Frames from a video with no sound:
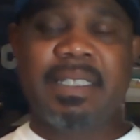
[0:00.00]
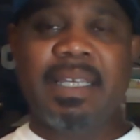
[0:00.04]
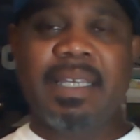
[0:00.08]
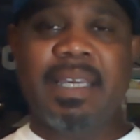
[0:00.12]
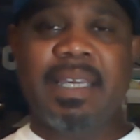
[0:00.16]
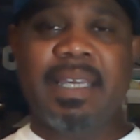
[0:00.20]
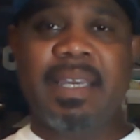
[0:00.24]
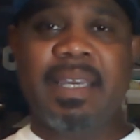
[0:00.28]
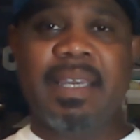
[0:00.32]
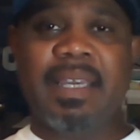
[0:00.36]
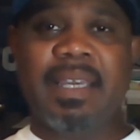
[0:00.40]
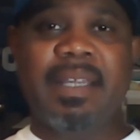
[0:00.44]

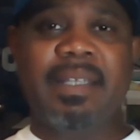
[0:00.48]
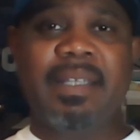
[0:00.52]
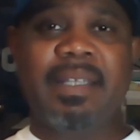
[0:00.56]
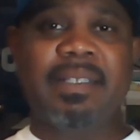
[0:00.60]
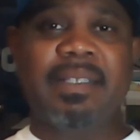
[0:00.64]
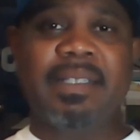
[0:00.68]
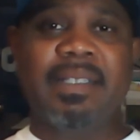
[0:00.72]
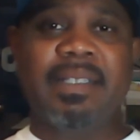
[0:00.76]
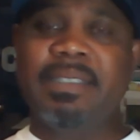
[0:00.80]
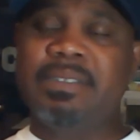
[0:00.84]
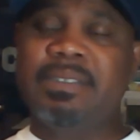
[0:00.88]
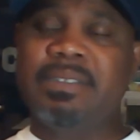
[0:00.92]
and
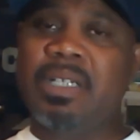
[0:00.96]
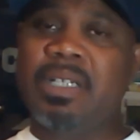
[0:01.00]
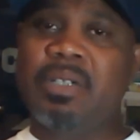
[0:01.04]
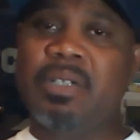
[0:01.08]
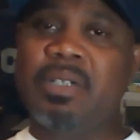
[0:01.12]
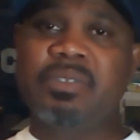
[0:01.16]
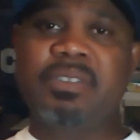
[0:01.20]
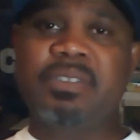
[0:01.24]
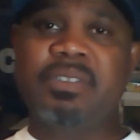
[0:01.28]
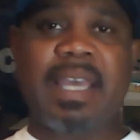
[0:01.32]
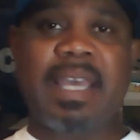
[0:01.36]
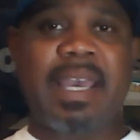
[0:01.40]
he
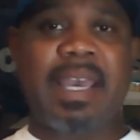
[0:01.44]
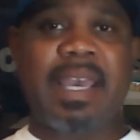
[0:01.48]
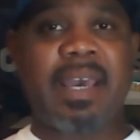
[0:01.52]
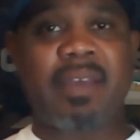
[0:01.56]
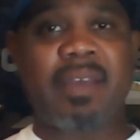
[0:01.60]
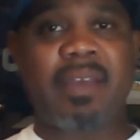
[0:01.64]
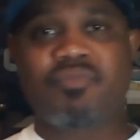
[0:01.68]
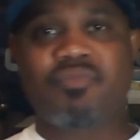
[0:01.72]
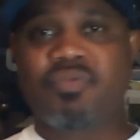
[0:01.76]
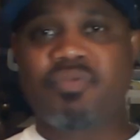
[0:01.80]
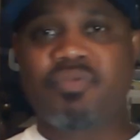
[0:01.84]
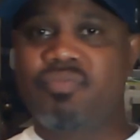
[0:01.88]
goes
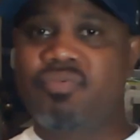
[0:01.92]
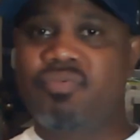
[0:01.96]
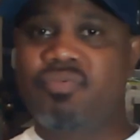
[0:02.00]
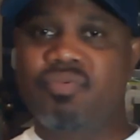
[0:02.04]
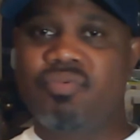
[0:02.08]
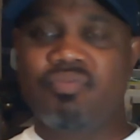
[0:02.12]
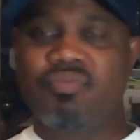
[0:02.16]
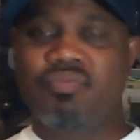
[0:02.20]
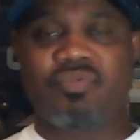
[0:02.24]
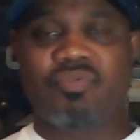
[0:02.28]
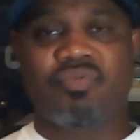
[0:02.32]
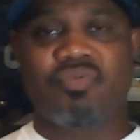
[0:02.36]
down
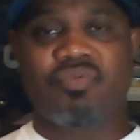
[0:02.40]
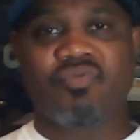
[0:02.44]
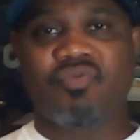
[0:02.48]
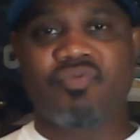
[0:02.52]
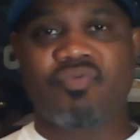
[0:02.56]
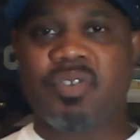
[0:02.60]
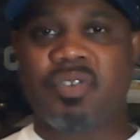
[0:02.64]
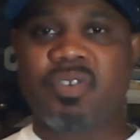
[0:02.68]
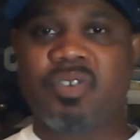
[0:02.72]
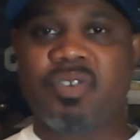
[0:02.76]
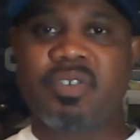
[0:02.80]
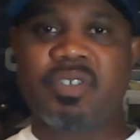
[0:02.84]

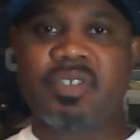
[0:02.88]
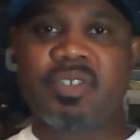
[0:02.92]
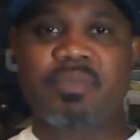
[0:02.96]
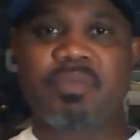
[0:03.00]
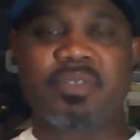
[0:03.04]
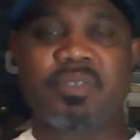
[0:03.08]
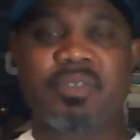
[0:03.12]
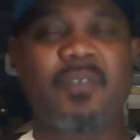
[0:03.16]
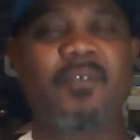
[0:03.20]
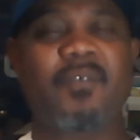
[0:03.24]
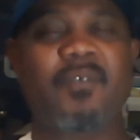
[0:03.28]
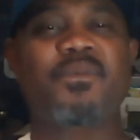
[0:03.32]
first. It
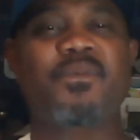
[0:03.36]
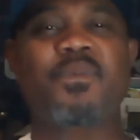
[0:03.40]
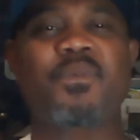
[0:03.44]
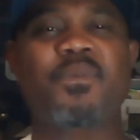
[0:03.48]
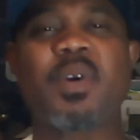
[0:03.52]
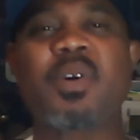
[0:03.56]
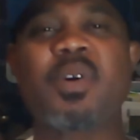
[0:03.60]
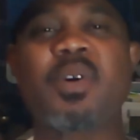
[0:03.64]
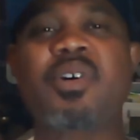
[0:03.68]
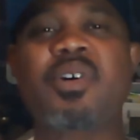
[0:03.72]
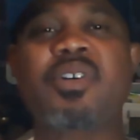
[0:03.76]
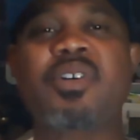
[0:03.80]
was the
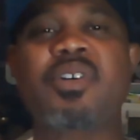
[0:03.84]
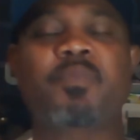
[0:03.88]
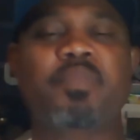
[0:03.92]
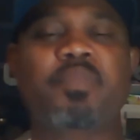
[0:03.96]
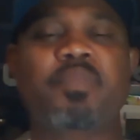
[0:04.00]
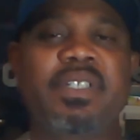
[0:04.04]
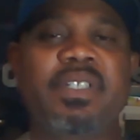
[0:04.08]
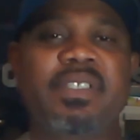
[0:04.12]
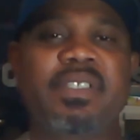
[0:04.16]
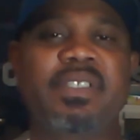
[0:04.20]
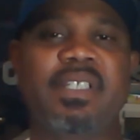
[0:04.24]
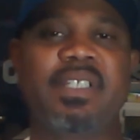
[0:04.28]
first
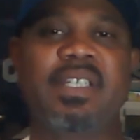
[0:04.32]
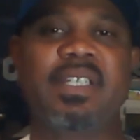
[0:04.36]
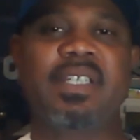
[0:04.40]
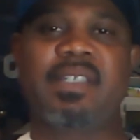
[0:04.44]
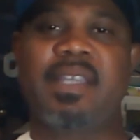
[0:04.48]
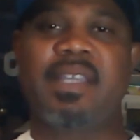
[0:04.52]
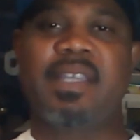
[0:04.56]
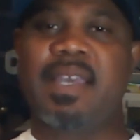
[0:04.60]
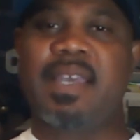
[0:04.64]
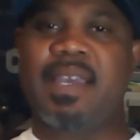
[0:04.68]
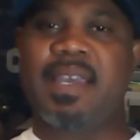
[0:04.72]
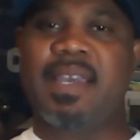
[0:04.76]

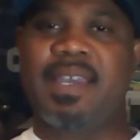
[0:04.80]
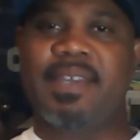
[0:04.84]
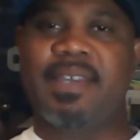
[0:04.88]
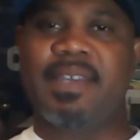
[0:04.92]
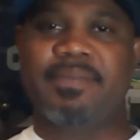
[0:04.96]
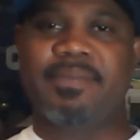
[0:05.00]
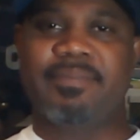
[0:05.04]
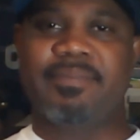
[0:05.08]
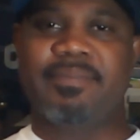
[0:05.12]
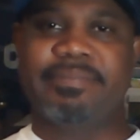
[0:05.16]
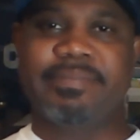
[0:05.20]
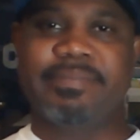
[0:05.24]
preseason game.
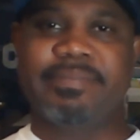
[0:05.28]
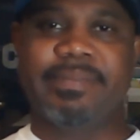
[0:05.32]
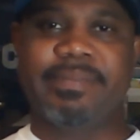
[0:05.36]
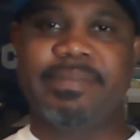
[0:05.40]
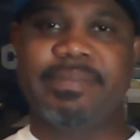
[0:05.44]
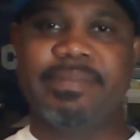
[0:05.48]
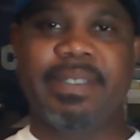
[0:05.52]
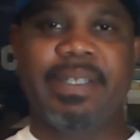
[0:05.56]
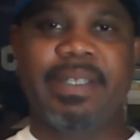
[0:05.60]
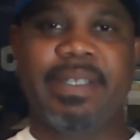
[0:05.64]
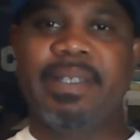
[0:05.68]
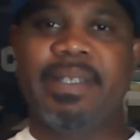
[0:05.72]

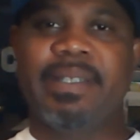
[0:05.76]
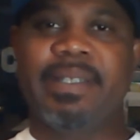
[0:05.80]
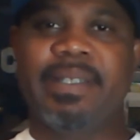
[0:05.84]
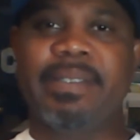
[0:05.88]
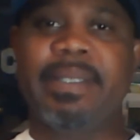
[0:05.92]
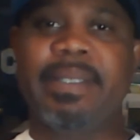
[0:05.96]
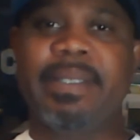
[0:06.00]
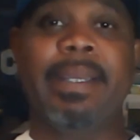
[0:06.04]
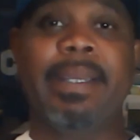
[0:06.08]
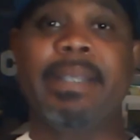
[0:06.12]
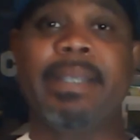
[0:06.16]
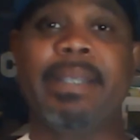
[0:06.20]
I
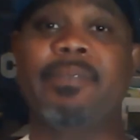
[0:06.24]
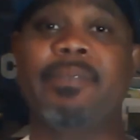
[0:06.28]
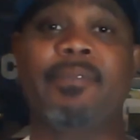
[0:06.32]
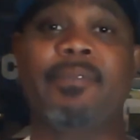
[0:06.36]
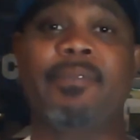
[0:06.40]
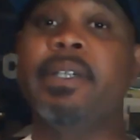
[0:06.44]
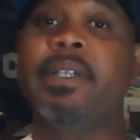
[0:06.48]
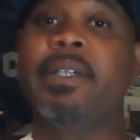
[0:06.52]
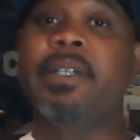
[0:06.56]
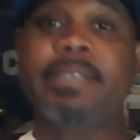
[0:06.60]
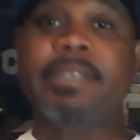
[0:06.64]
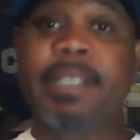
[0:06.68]
think he got the
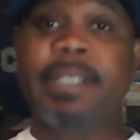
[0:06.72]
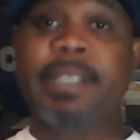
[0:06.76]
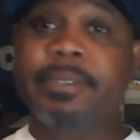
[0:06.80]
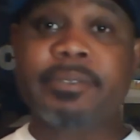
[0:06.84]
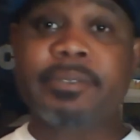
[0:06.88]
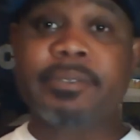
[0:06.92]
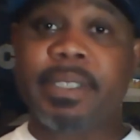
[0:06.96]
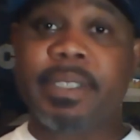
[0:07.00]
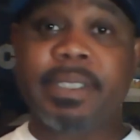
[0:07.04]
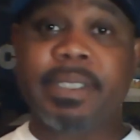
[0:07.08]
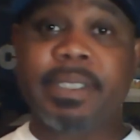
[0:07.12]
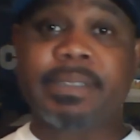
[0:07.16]
first
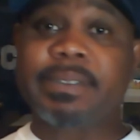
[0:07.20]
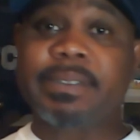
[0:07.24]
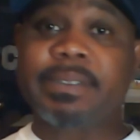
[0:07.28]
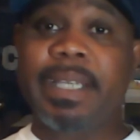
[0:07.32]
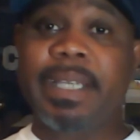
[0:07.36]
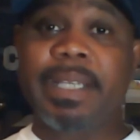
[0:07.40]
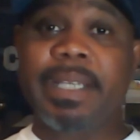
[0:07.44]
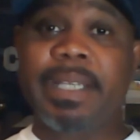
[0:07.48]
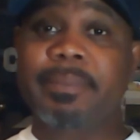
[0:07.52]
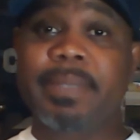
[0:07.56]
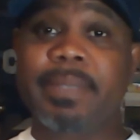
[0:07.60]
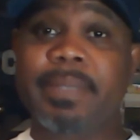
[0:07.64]
injury in the
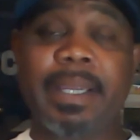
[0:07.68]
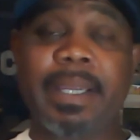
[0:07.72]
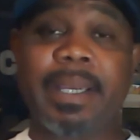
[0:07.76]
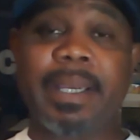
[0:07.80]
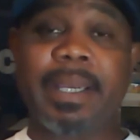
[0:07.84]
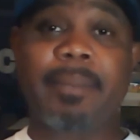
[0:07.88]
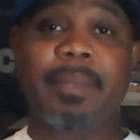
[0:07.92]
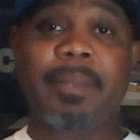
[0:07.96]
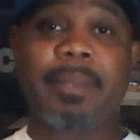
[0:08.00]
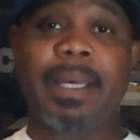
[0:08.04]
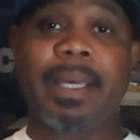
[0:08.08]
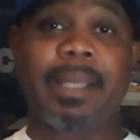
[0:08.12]
stadium.
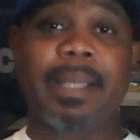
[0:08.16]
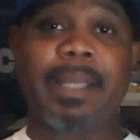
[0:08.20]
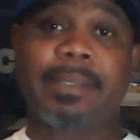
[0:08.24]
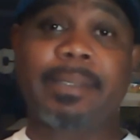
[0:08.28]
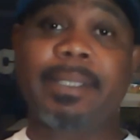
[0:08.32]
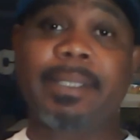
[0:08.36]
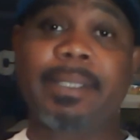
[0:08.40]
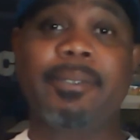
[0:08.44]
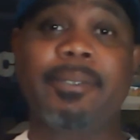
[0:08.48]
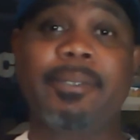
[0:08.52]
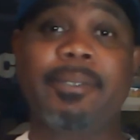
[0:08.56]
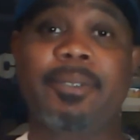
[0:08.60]
I
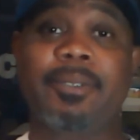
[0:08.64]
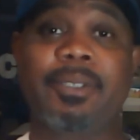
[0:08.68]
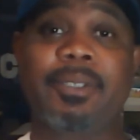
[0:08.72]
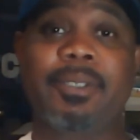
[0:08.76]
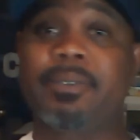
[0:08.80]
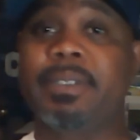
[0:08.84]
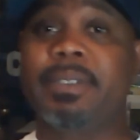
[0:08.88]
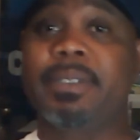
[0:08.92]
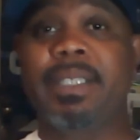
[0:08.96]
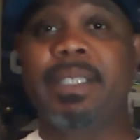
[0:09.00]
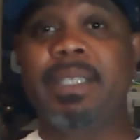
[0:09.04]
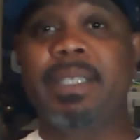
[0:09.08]
think he would.
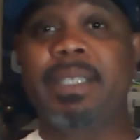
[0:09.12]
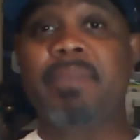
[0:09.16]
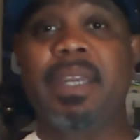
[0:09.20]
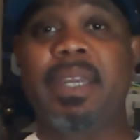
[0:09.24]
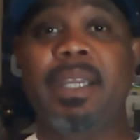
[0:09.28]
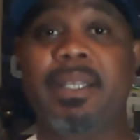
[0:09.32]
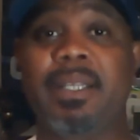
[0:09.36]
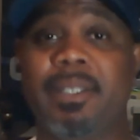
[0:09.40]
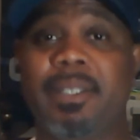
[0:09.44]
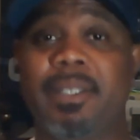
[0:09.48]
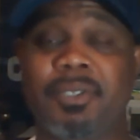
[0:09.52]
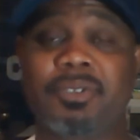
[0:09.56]
Well, he
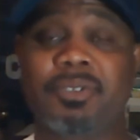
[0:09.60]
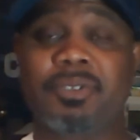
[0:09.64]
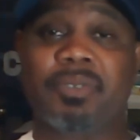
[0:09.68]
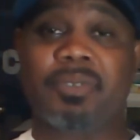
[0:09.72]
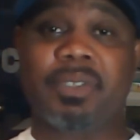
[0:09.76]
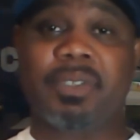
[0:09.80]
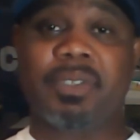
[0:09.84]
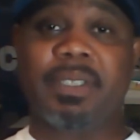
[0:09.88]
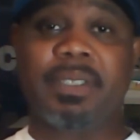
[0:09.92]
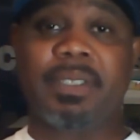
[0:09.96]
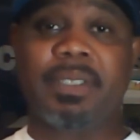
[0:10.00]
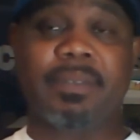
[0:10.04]
made
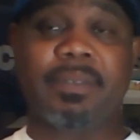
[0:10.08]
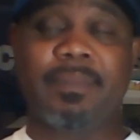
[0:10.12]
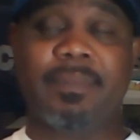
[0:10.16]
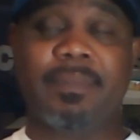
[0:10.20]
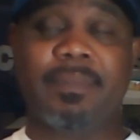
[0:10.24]
history, didn't